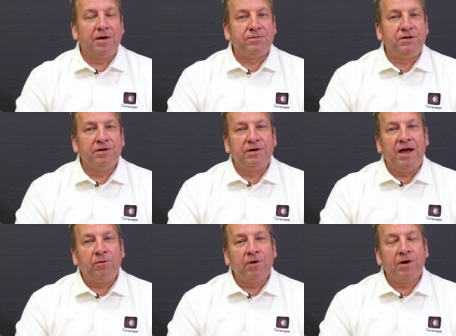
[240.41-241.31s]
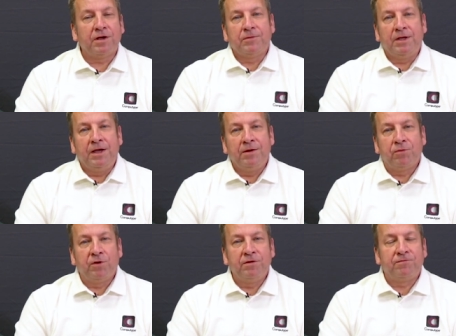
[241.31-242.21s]
it up to your network
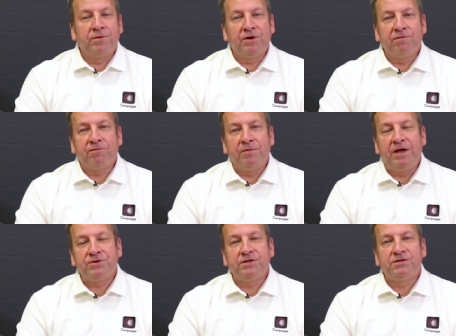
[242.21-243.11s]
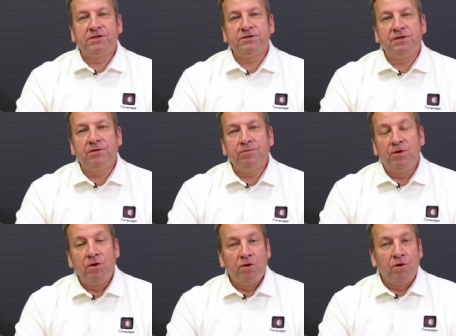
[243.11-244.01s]
and print from your information system,
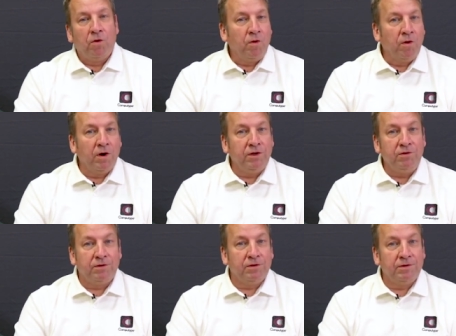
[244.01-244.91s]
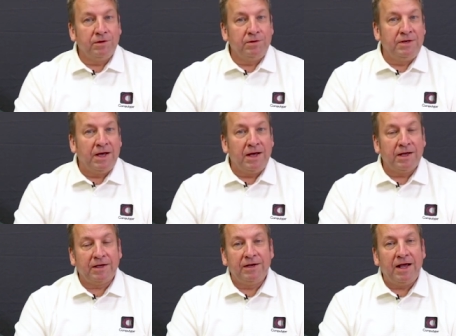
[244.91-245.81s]
or you could
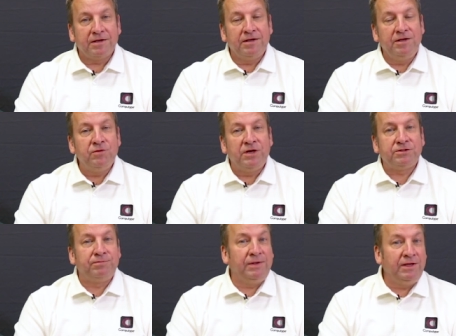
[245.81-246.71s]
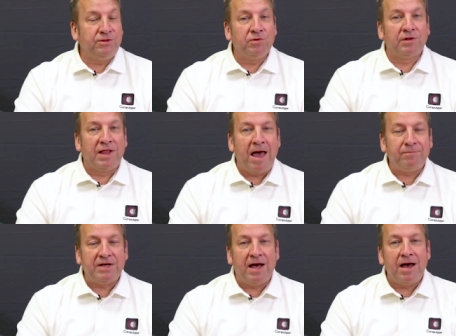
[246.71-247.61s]
uh, connect it USB to a
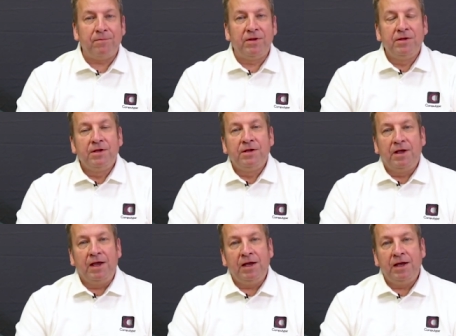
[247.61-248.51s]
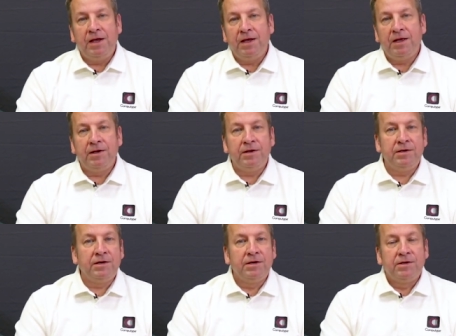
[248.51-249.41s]
laptop
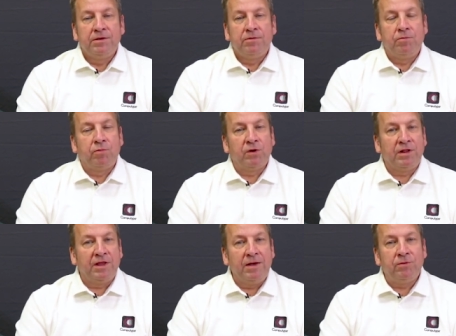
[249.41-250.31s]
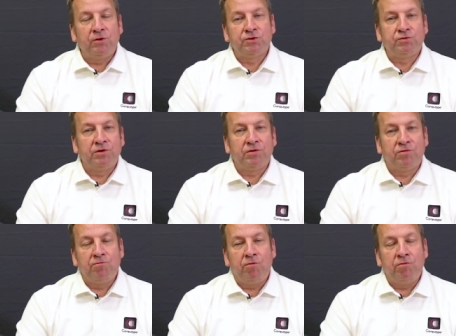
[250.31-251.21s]
and print labels with
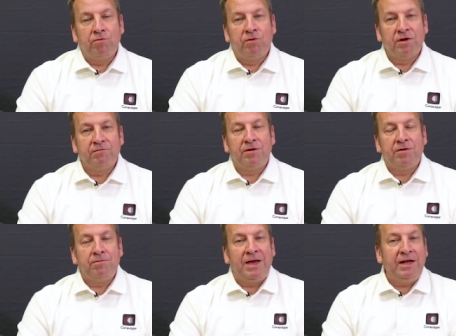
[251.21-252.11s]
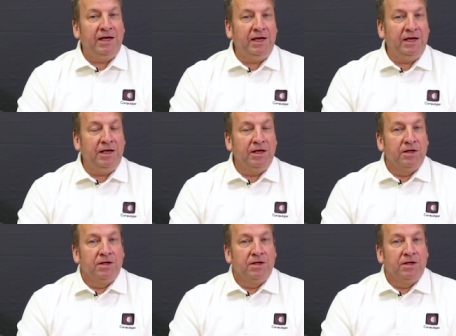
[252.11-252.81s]
one of the many